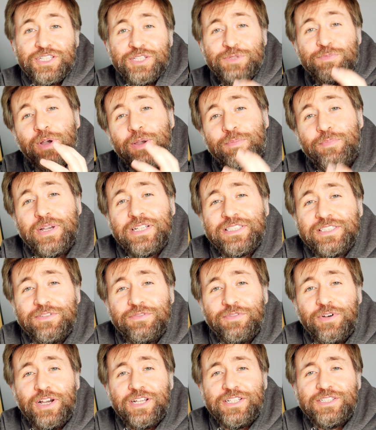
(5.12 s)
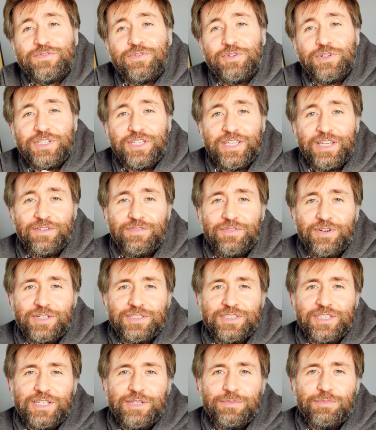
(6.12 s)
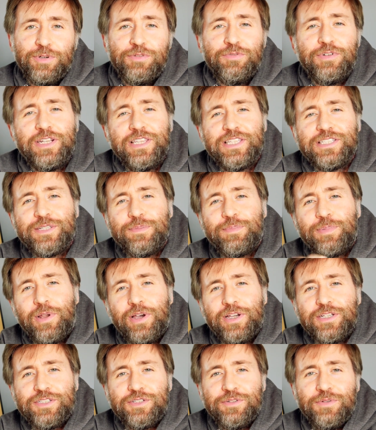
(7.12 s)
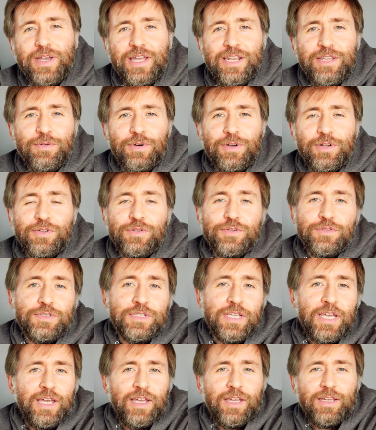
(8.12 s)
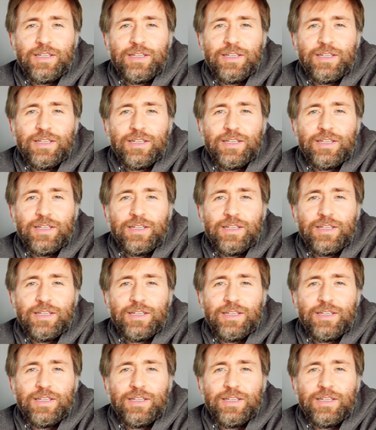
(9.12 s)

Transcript: So this is my best advice for year 13, but really this applies to anyone who's